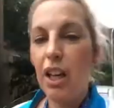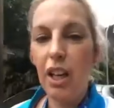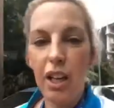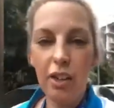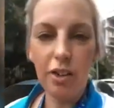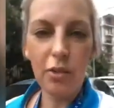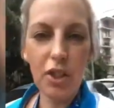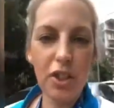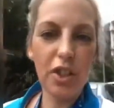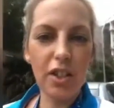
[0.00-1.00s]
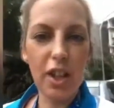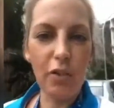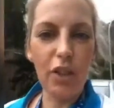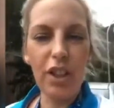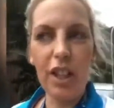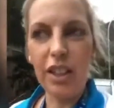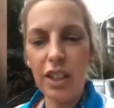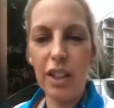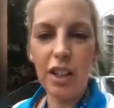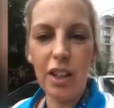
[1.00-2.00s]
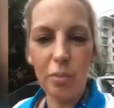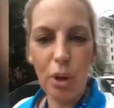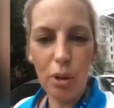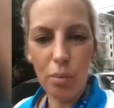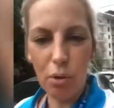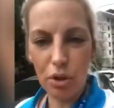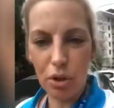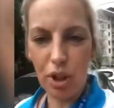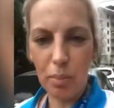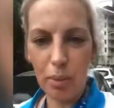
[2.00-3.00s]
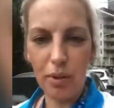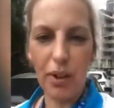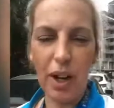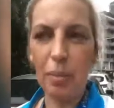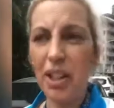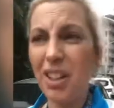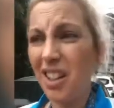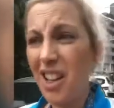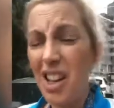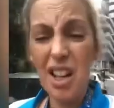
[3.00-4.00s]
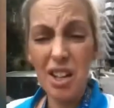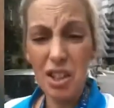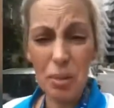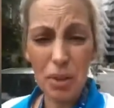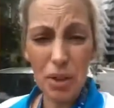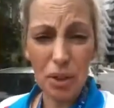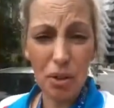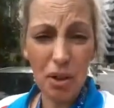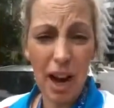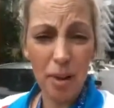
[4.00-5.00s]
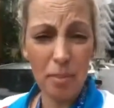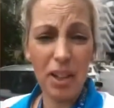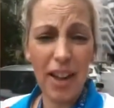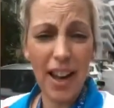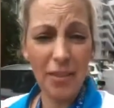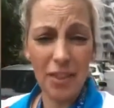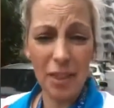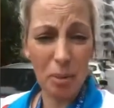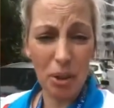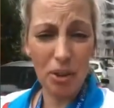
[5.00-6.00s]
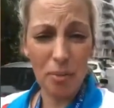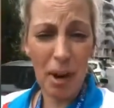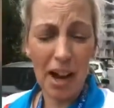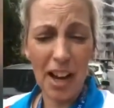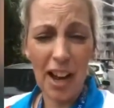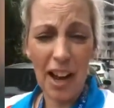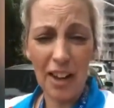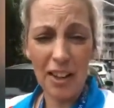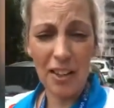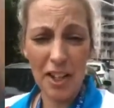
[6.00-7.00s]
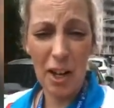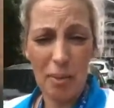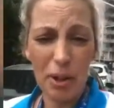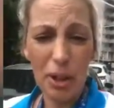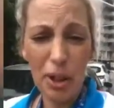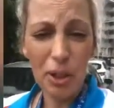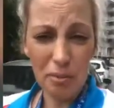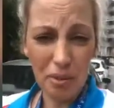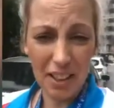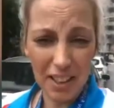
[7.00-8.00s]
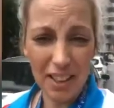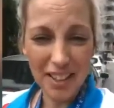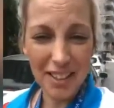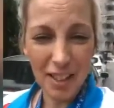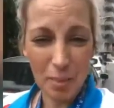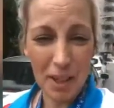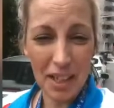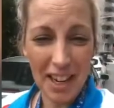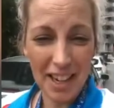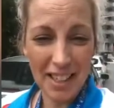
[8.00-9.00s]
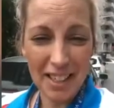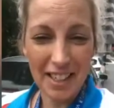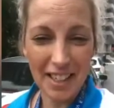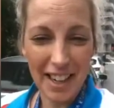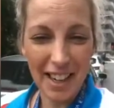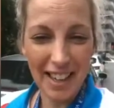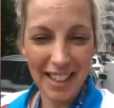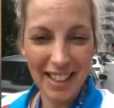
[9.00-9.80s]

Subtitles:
And I've just discovered that the wardrobe of jumpers and crap that I have in the boot of my car has really come in handy today.